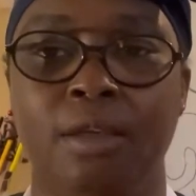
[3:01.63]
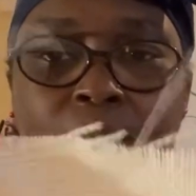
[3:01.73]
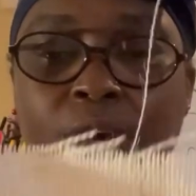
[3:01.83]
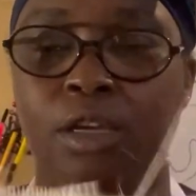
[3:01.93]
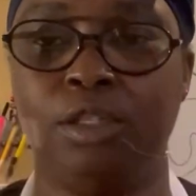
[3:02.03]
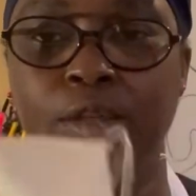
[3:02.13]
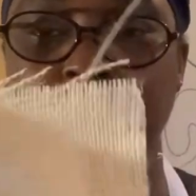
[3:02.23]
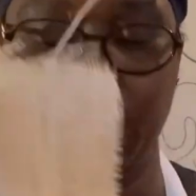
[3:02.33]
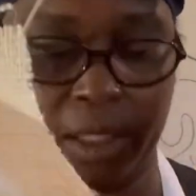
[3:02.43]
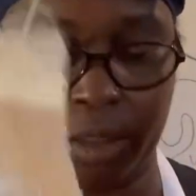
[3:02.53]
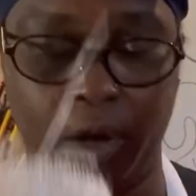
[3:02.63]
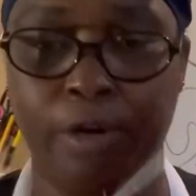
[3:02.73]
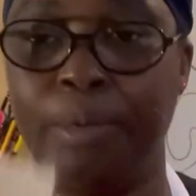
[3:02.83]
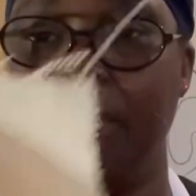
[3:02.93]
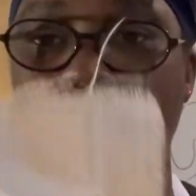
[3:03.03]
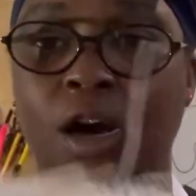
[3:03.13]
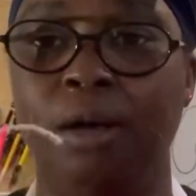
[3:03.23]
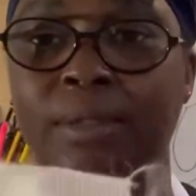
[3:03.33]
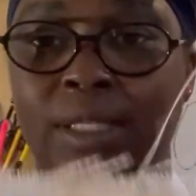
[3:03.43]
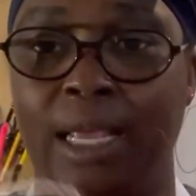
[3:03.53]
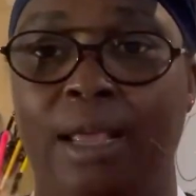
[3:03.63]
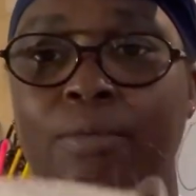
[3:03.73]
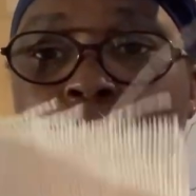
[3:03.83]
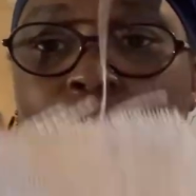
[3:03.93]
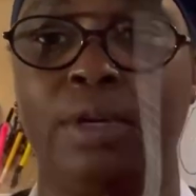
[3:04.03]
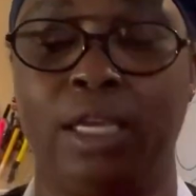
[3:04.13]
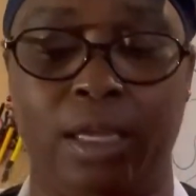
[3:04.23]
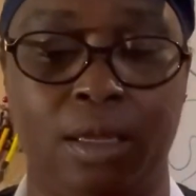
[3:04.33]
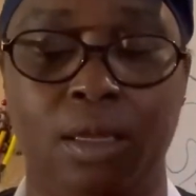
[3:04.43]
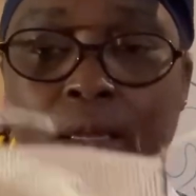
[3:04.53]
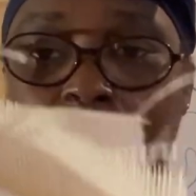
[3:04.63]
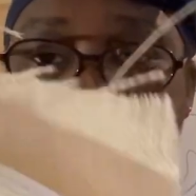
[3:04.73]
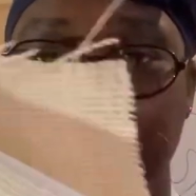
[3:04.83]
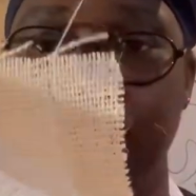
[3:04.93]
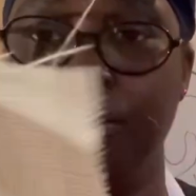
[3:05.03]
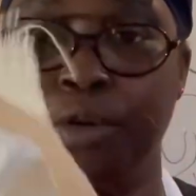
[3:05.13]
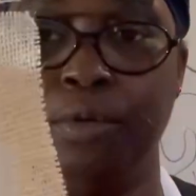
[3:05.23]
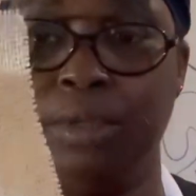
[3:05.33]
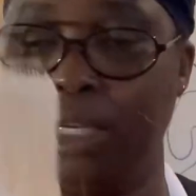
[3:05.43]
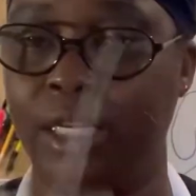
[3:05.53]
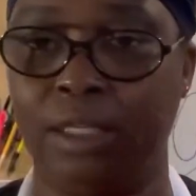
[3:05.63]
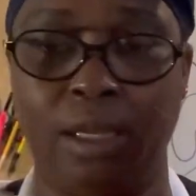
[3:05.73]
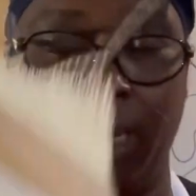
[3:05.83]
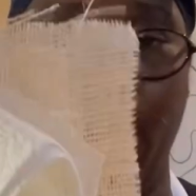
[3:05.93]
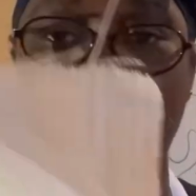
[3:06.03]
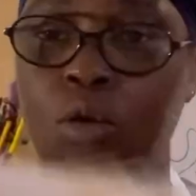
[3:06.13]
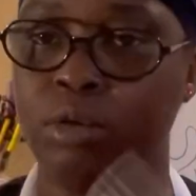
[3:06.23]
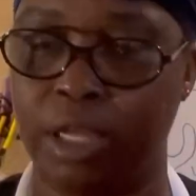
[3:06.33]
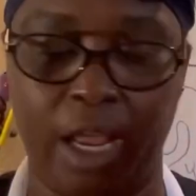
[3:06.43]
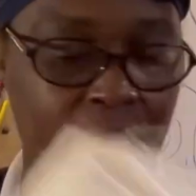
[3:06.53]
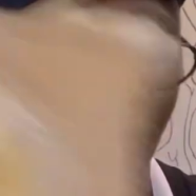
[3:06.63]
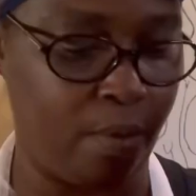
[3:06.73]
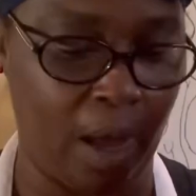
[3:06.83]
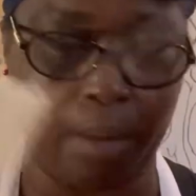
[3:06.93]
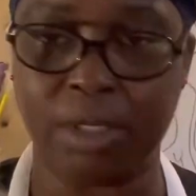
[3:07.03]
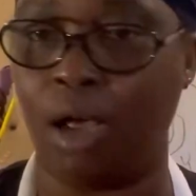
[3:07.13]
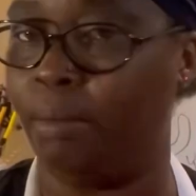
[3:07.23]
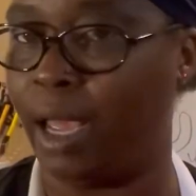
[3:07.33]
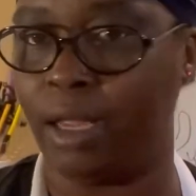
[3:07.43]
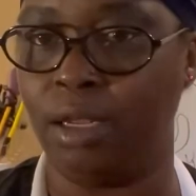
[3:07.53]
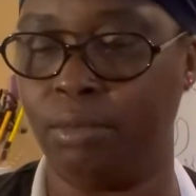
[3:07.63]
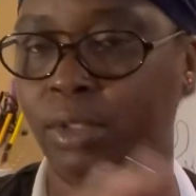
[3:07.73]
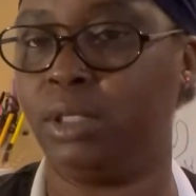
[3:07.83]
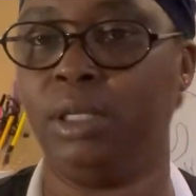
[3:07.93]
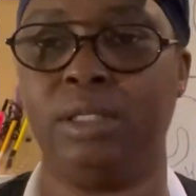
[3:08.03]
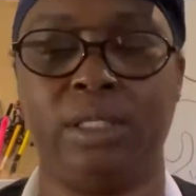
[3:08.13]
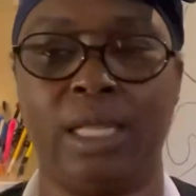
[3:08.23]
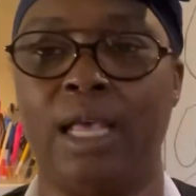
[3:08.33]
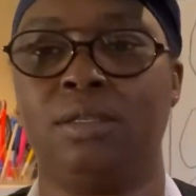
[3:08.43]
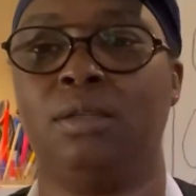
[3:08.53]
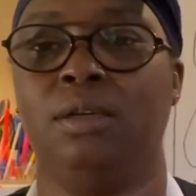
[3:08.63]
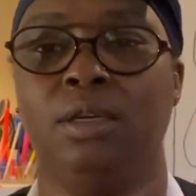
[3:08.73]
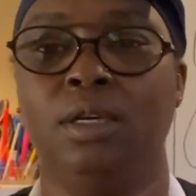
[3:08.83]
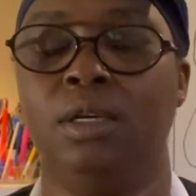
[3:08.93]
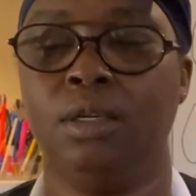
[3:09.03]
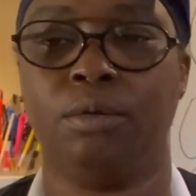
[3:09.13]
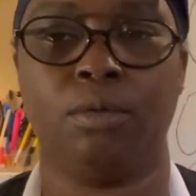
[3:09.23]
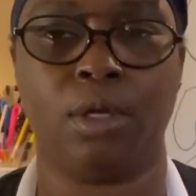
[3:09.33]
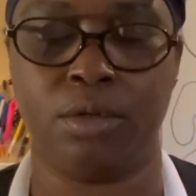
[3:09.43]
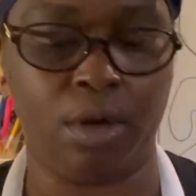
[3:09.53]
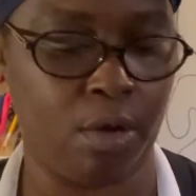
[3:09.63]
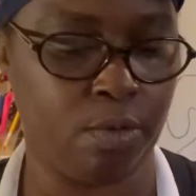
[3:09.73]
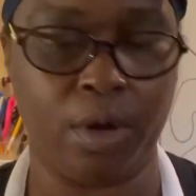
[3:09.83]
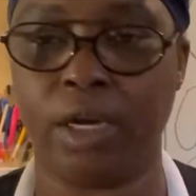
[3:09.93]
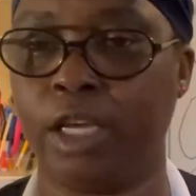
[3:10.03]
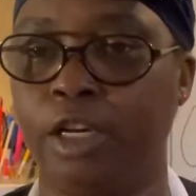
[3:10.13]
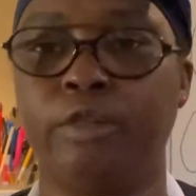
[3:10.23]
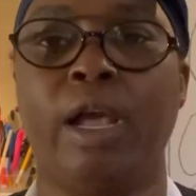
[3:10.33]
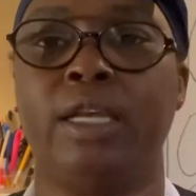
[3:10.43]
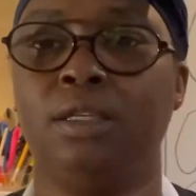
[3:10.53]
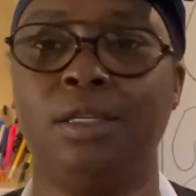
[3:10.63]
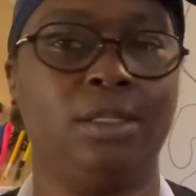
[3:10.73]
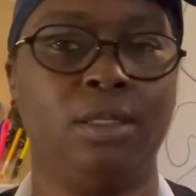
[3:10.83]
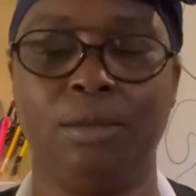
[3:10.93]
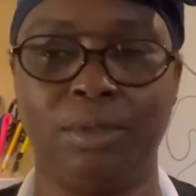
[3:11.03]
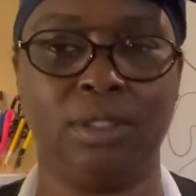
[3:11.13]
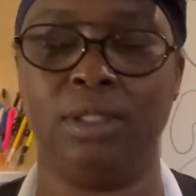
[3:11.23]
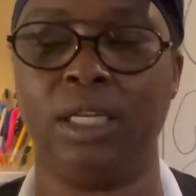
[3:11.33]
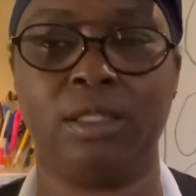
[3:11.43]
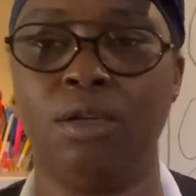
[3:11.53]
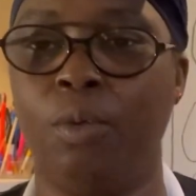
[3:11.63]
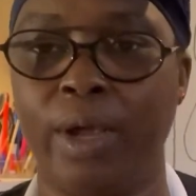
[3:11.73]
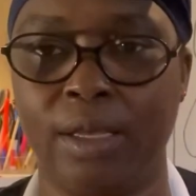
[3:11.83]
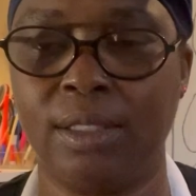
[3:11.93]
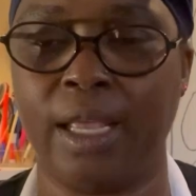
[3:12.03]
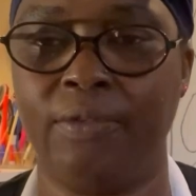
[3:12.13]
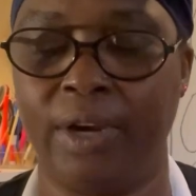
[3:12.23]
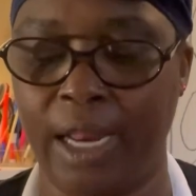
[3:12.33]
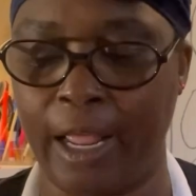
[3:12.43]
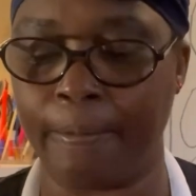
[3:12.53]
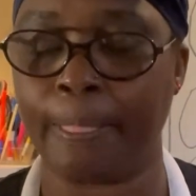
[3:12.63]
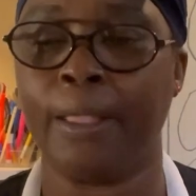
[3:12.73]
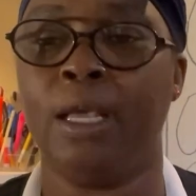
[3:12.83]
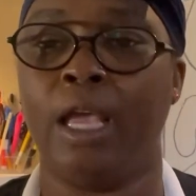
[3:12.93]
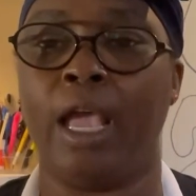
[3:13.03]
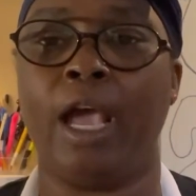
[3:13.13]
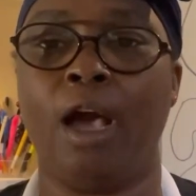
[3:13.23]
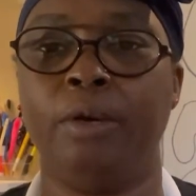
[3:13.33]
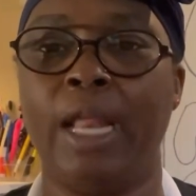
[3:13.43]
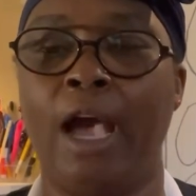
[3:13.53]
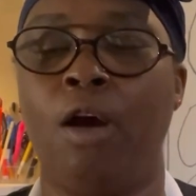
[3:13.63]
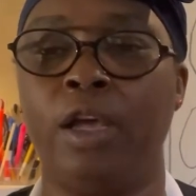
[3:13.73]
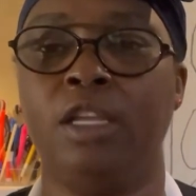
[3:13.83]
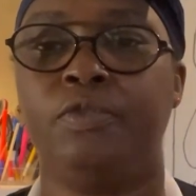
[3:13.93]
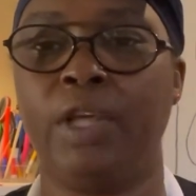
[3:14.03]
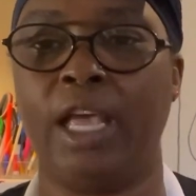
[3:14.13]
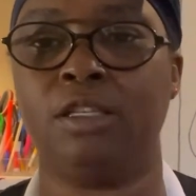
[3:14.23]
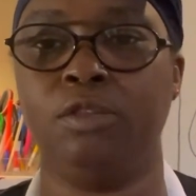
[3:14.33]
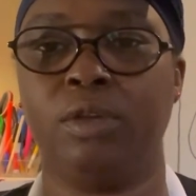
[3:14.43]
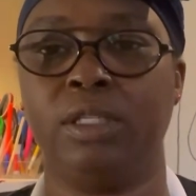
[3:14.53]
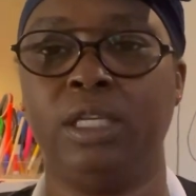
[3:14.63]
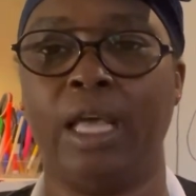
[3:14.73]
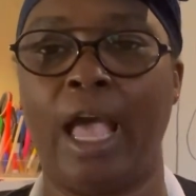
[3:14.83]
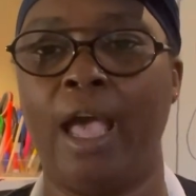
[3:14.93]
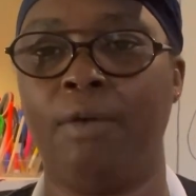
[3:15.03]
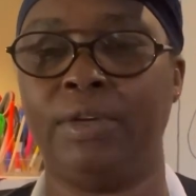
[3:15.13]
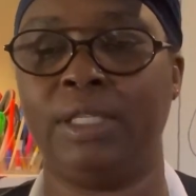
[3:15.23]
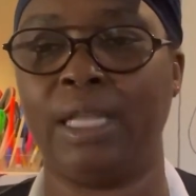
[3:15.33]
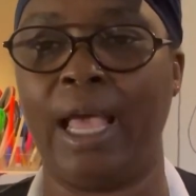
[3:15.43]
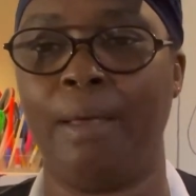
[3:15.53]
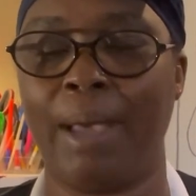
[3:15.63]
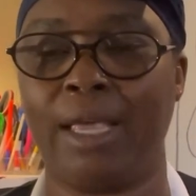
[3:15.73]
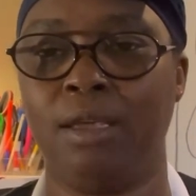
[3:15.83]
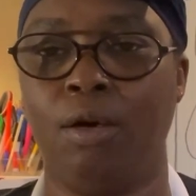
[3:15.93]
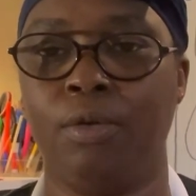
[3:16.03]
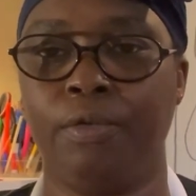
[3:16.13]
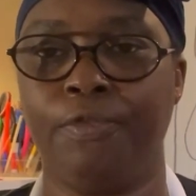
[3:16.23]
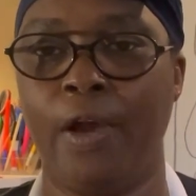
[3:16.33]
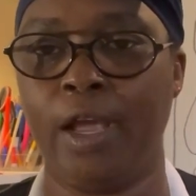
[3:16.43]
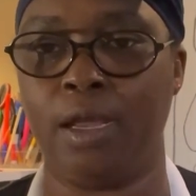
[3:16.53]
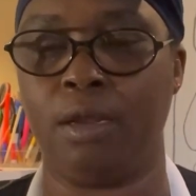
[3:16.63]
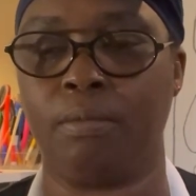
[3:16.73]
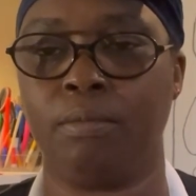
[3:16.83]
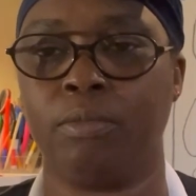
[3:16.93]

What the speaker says: because you is going to be upset when you using this here, holes everywhere. I'm talking about it was a disaster, rug in the trash. It's no way of saving that. Now as you can see, I have a design back here on the frame.